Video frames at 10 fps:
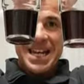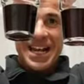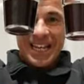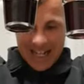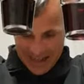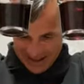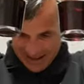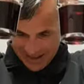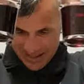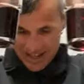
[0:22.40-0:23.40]

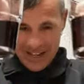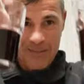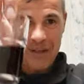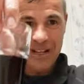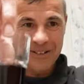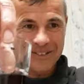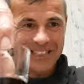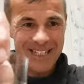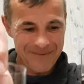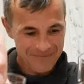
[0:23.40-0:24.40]
darker, the uh, Pingo
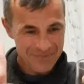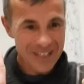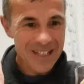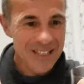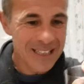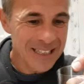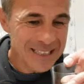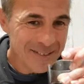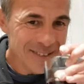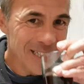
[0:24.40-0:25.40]
Doce. Wow.
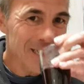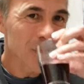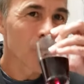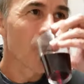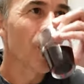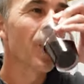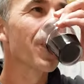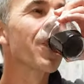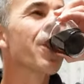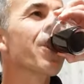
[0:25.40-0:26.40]
Let's have a taste.
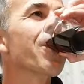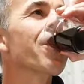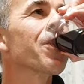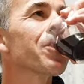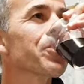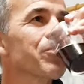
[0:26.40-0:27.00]
Difference in colour.